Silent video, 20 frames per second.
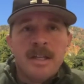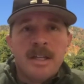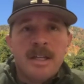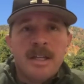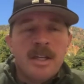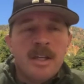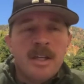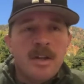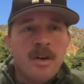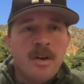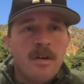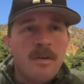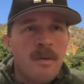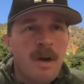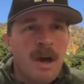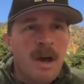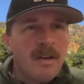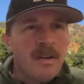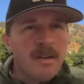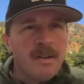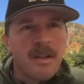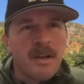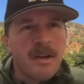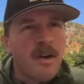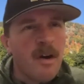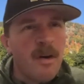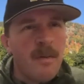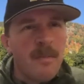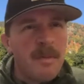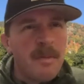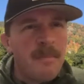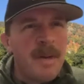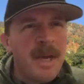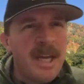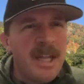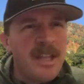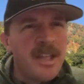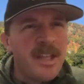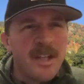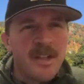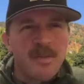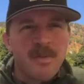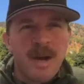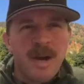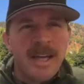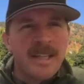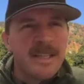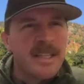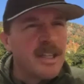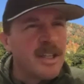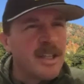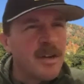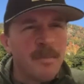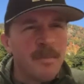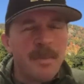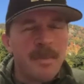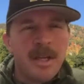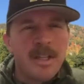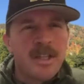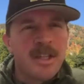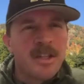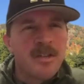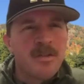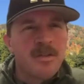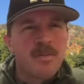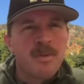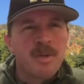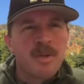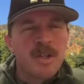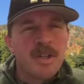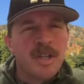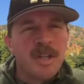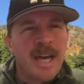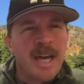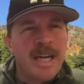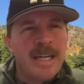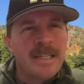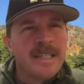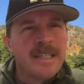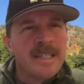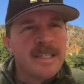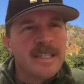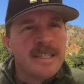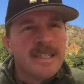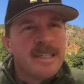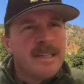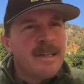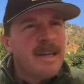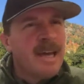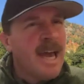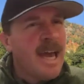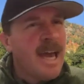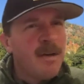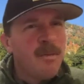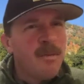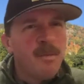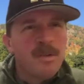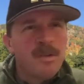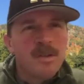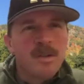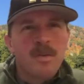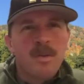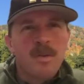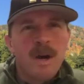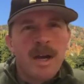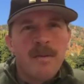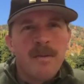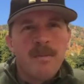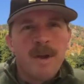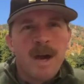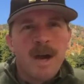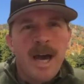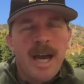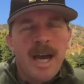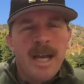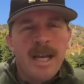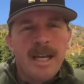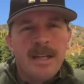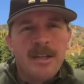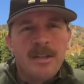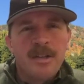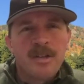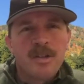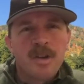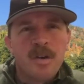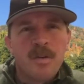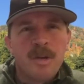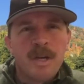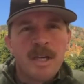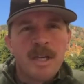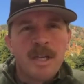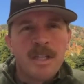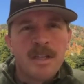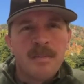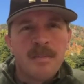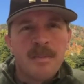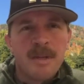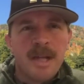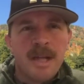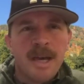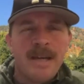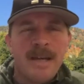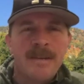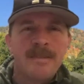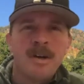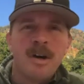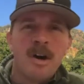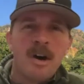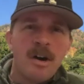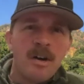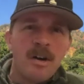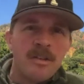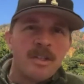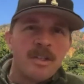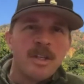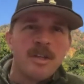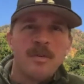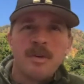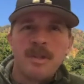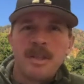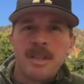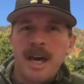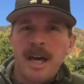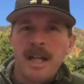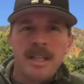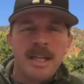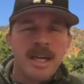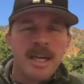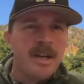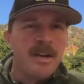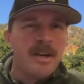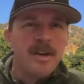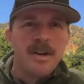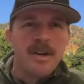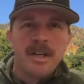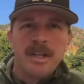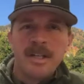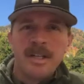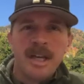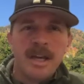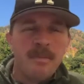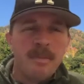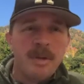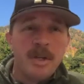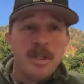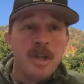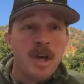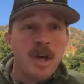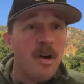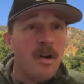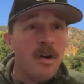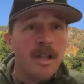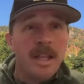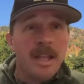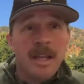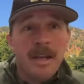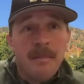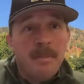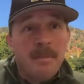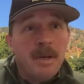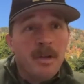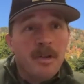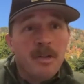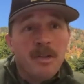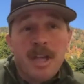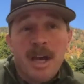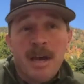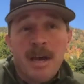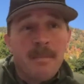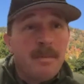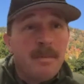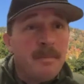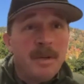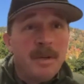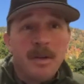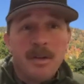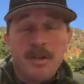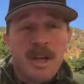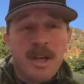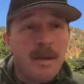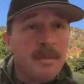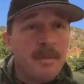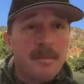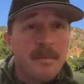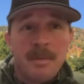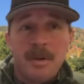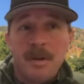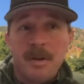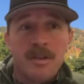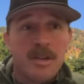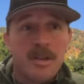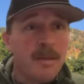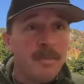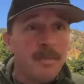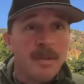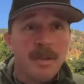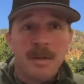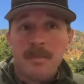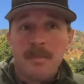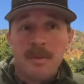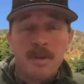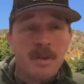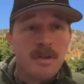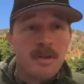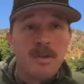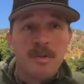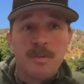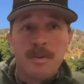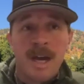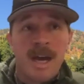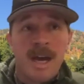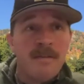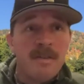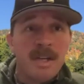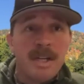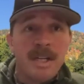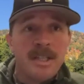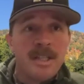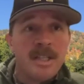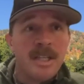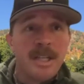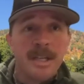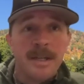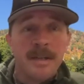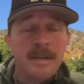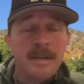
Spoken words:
I call them the pinches, right? The little pinches where you're like, yeah, that wasn't quite right. And it's so easy to be like, oh, I'll deal with that later. And we don't. And then it builds up and builds up and builds up. And then we usually have an incident.